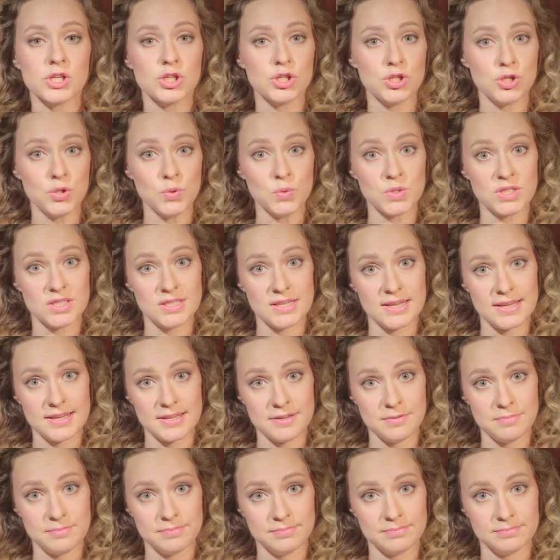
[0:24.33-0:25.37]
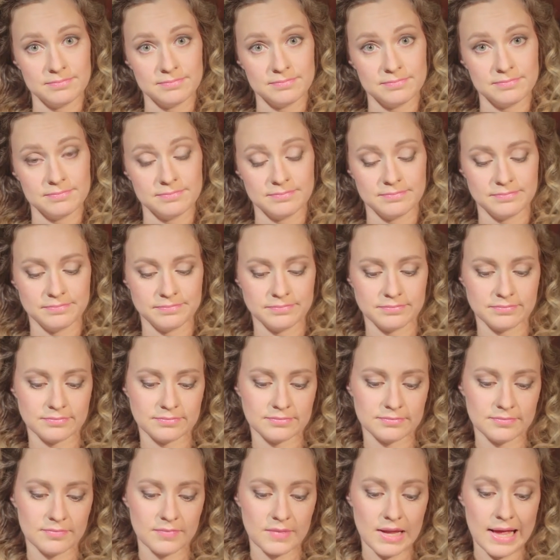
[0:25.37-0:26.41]
Tuesday.
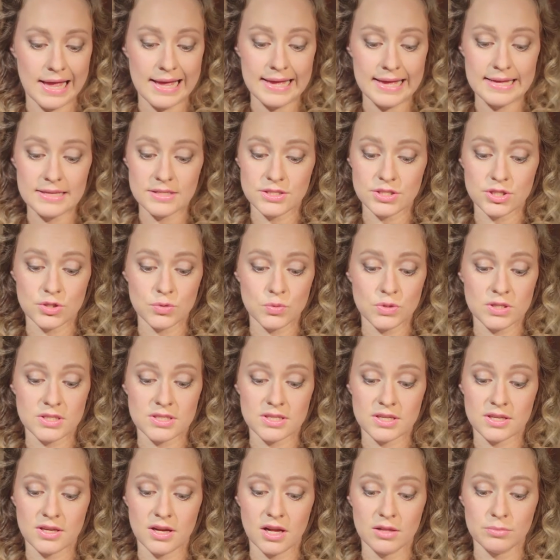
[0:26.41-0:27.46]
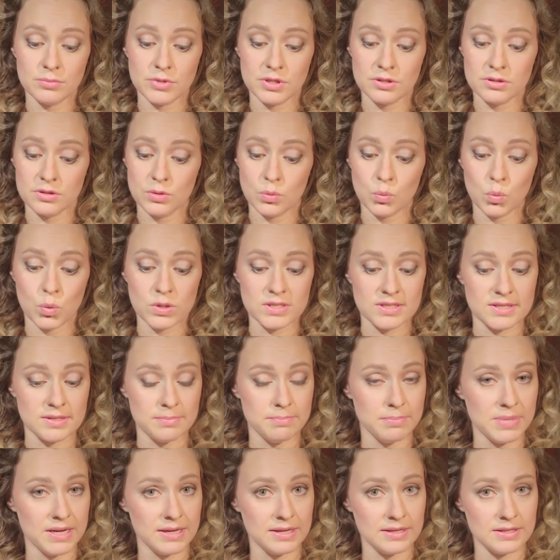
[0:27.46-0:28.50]
As soon as Hjalmar was
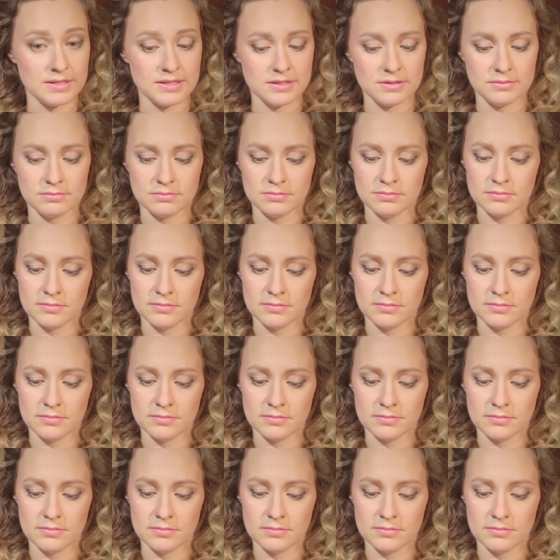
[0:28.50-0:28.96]
in bed,